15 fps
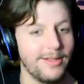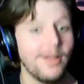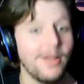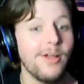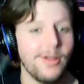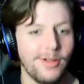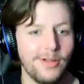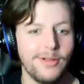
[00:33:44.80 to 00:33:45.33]
how
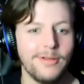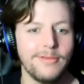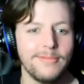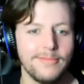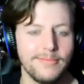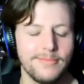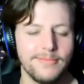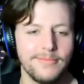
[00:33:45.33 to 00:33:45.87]
do you do
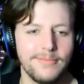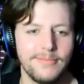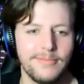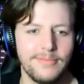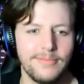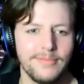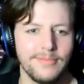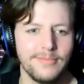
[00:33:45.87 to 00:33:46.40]
that, you
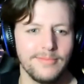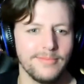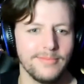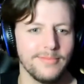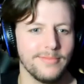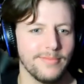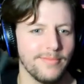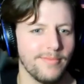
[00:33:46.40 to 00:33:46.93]
know?
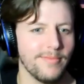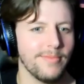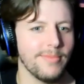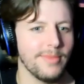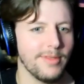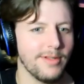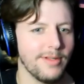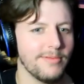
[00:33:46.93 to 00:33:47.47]

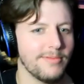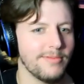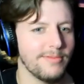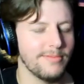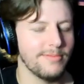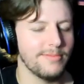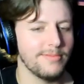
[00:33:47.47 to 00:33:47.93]
And that's